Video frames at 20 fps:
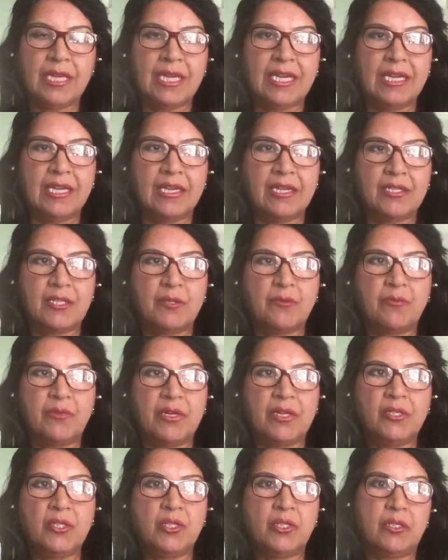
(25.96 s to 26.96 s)

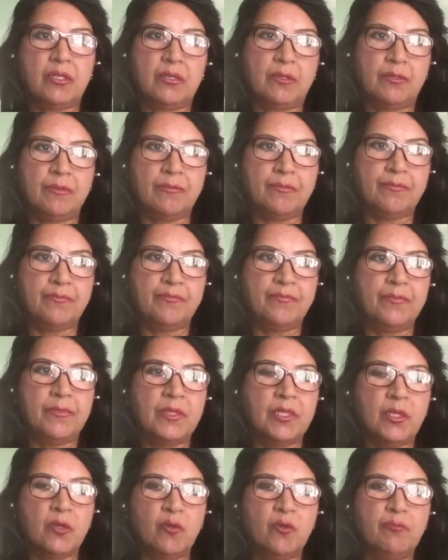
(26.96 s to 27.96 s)
Expression
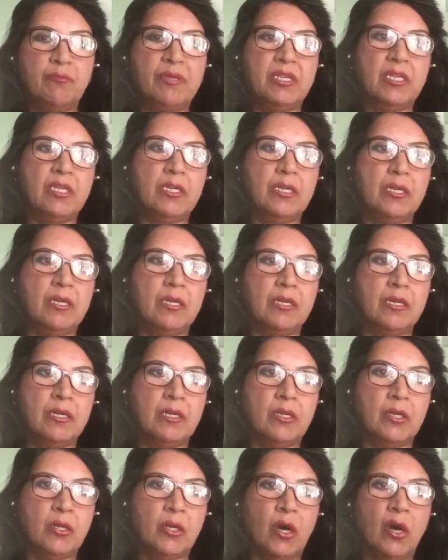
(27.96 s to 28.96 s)
could be
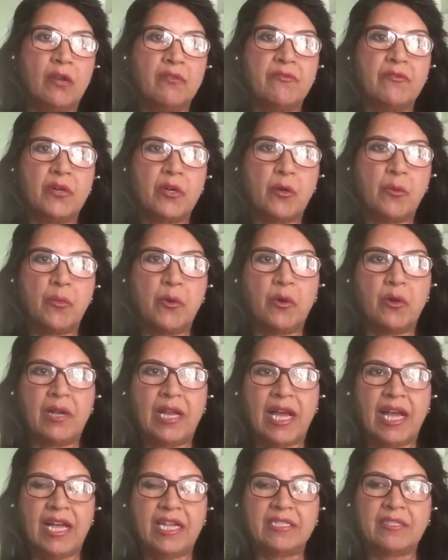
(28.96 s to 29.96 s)
non-verbal
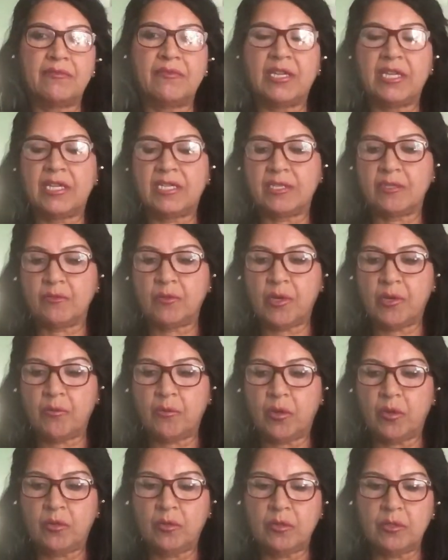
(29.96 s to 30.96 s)
as well as verbal.
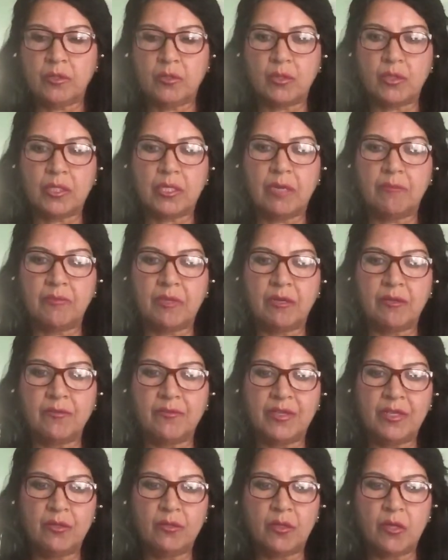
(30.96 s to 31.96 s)
So sometimes when
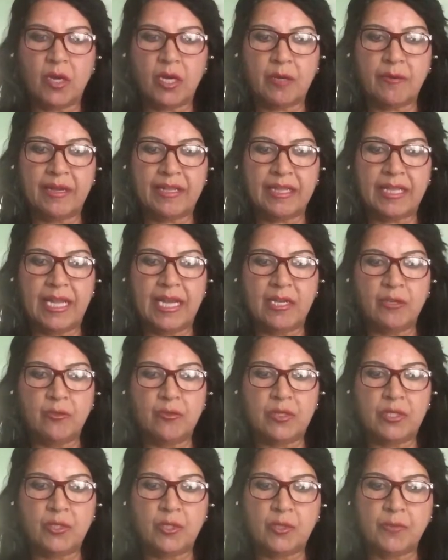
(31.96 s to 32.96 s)
you talk about
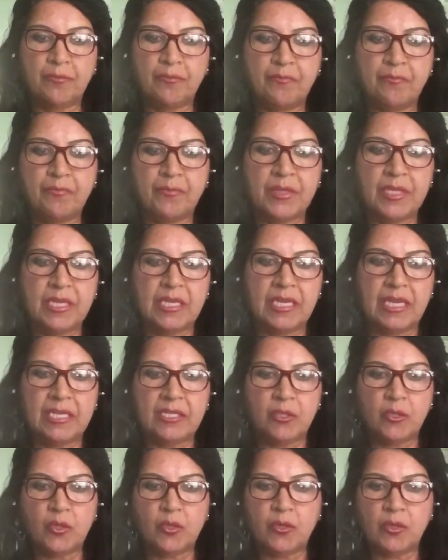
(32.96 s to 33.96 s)
language and you
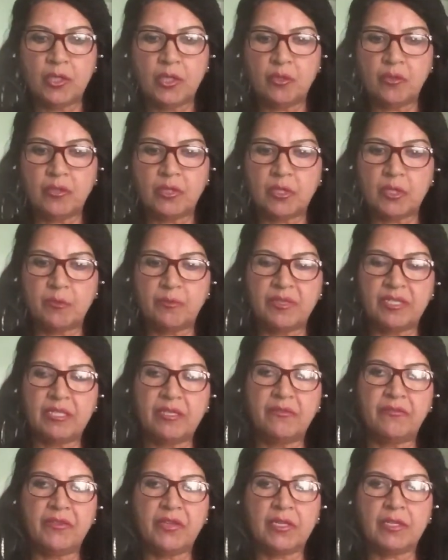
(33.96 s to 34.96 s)
go into the
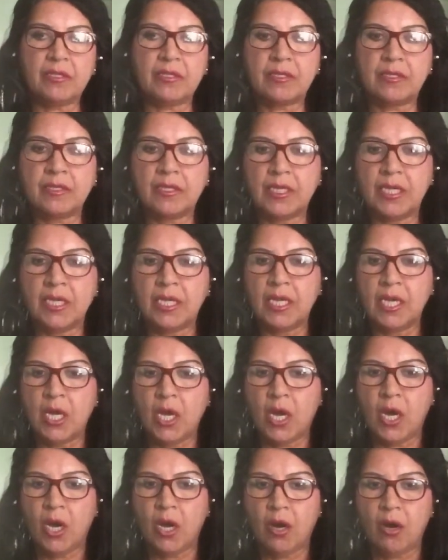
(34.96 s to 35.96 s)
specifics
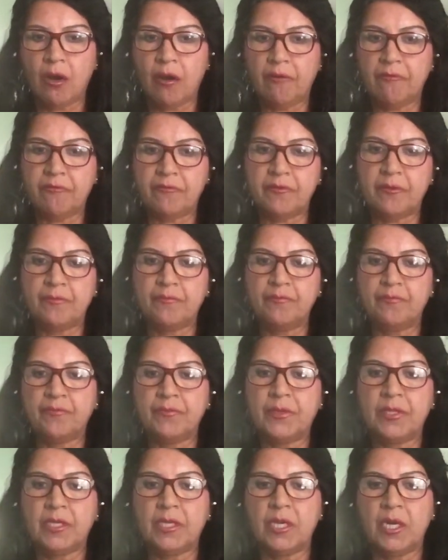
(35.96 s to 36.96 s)
of
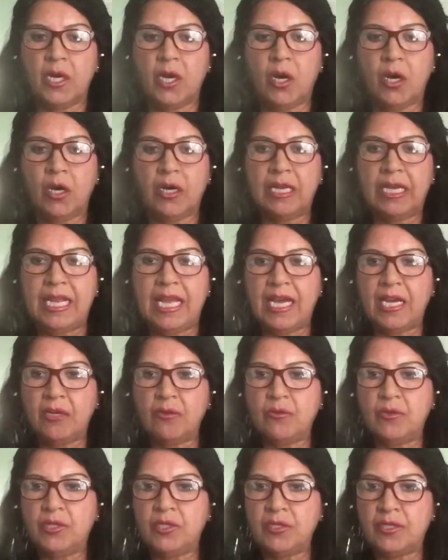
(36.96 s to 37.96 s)
how a
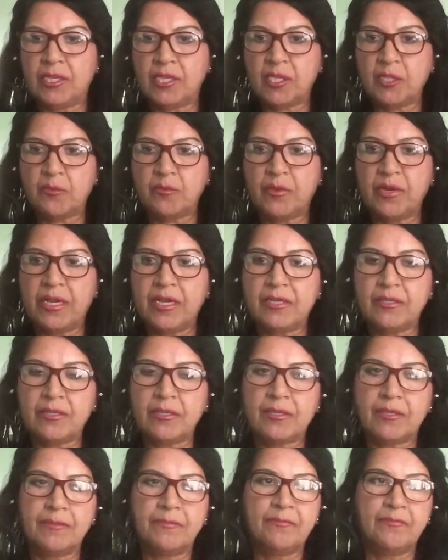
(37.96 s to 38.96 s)
language is expressed,
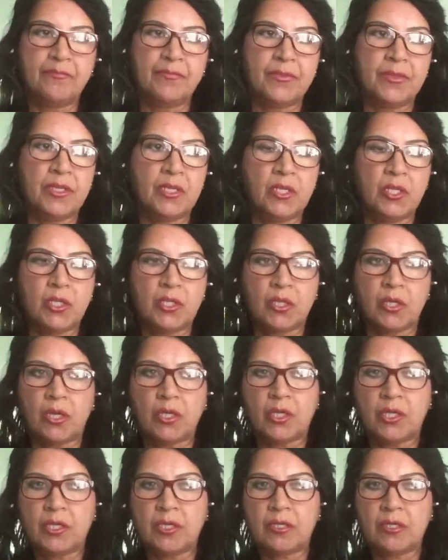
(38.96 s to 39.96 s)
such
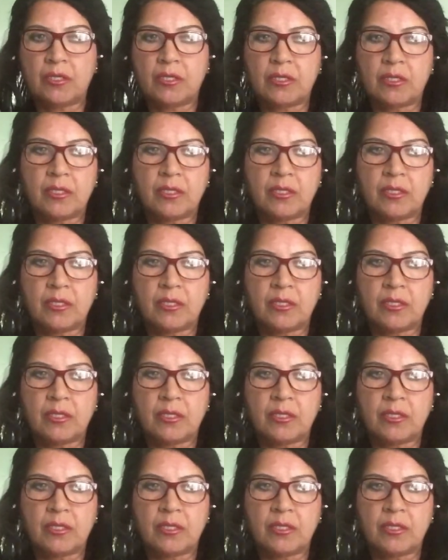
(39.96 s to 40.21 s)
as